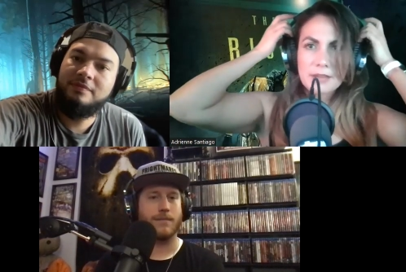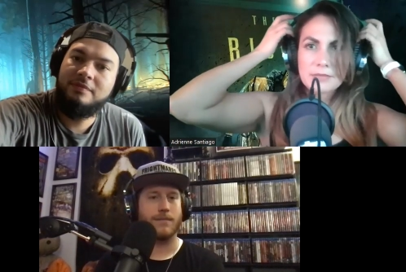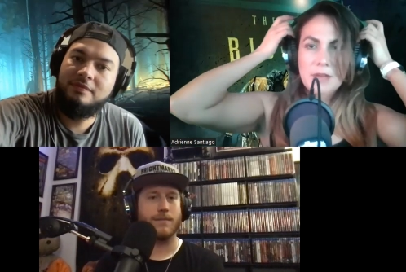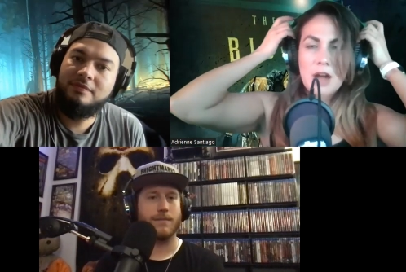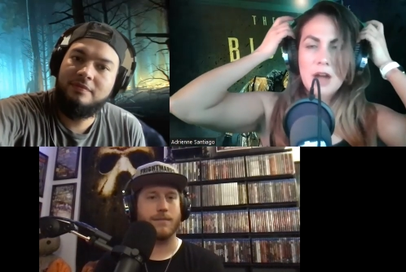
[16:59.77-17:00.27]

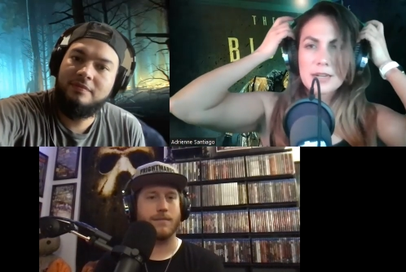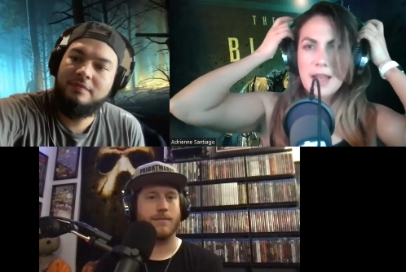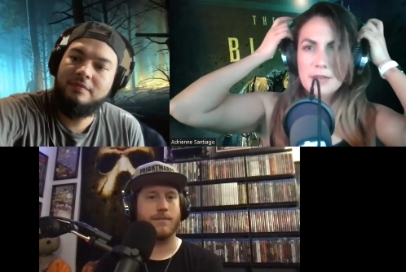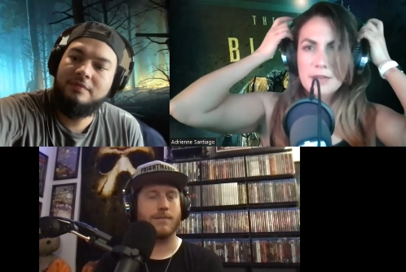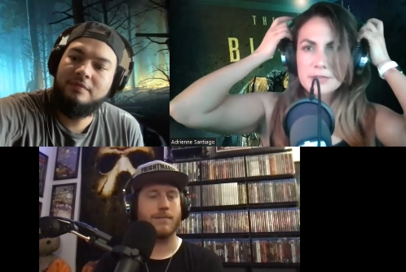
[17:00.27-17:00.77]
Speaker 1: haunted
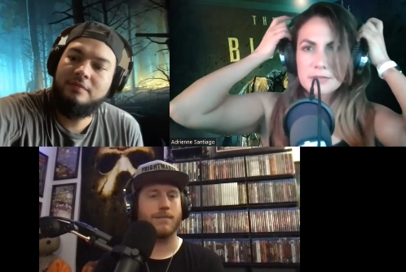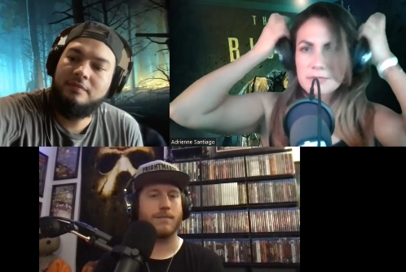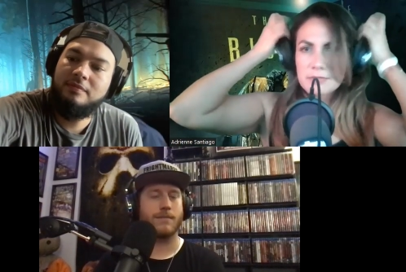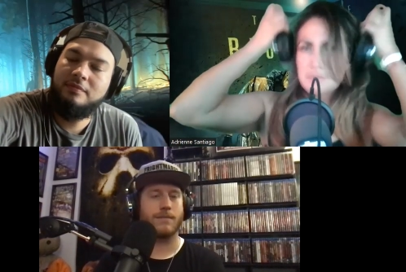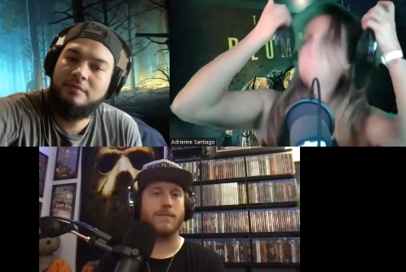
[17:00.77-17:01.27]
house
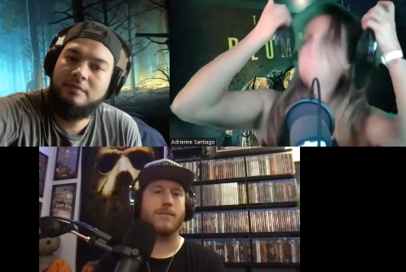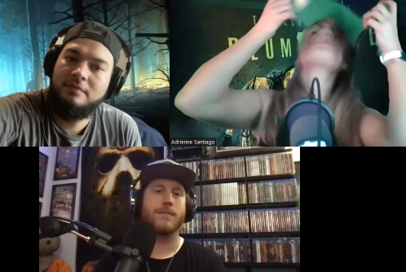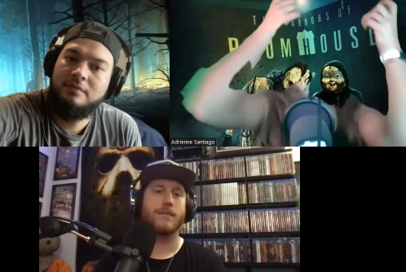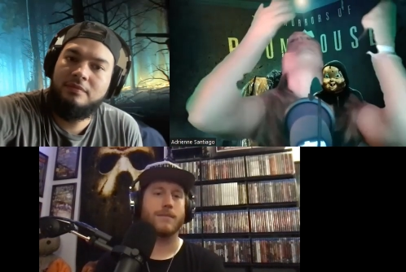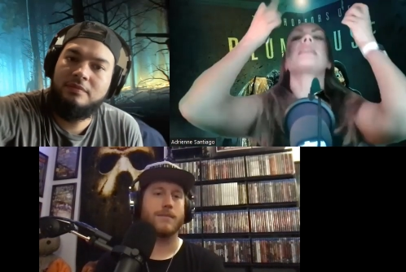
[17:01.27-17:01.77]

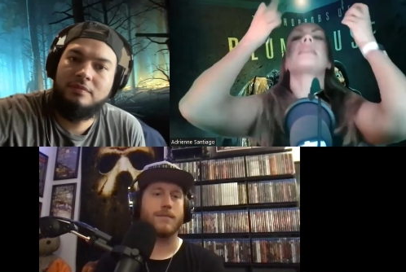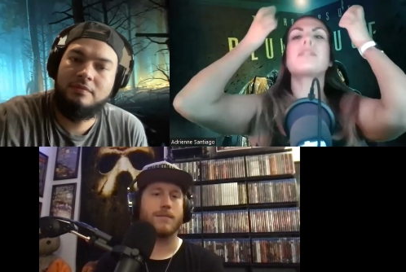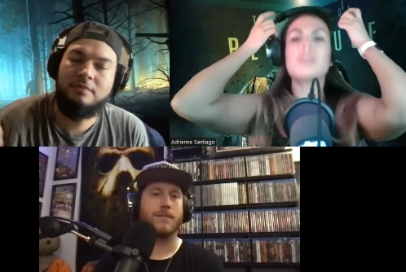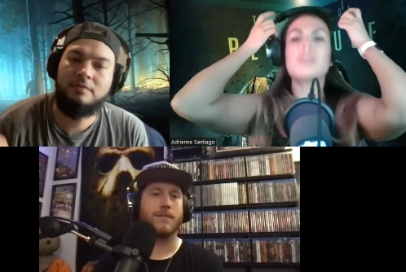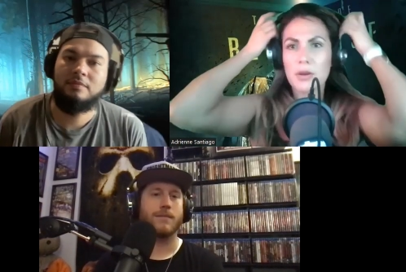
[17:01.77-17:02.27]

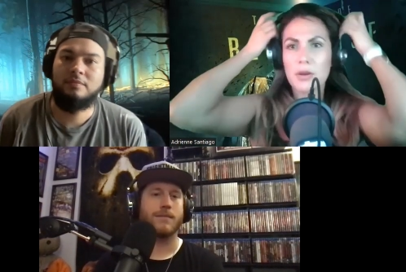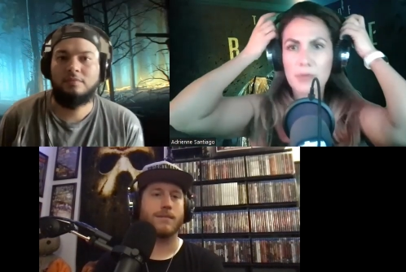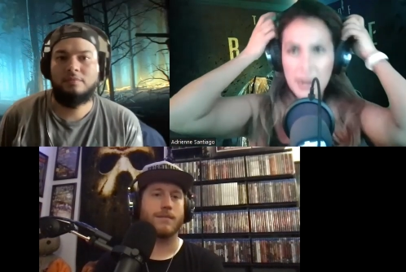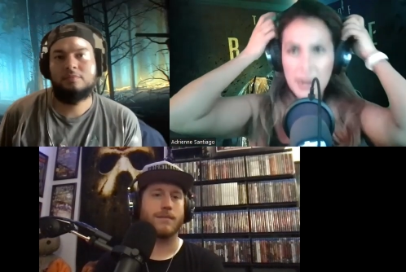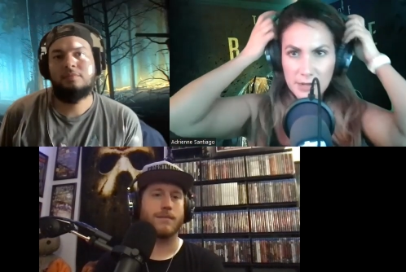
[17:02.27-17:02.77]
intro
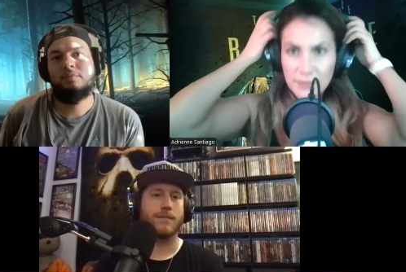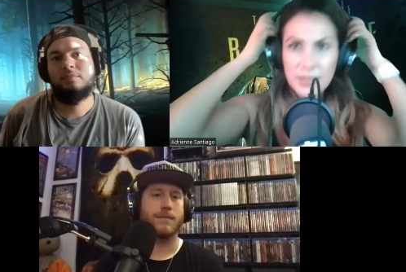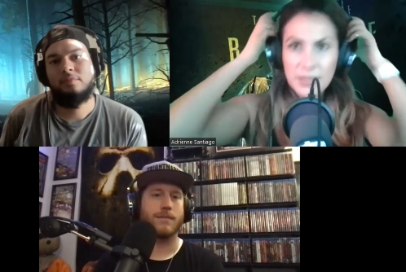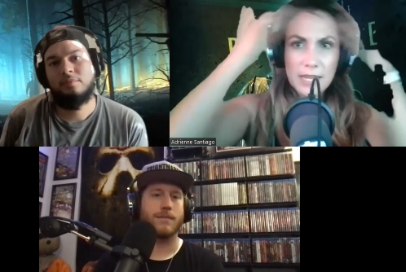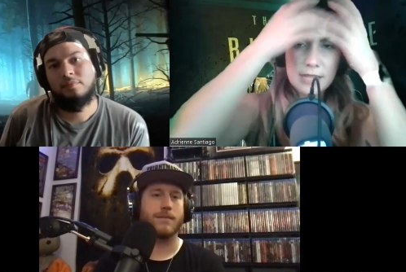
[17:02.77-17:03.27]
kind of
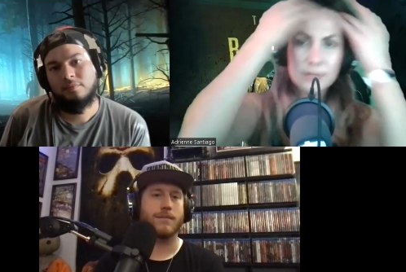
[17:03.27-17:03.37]
thing.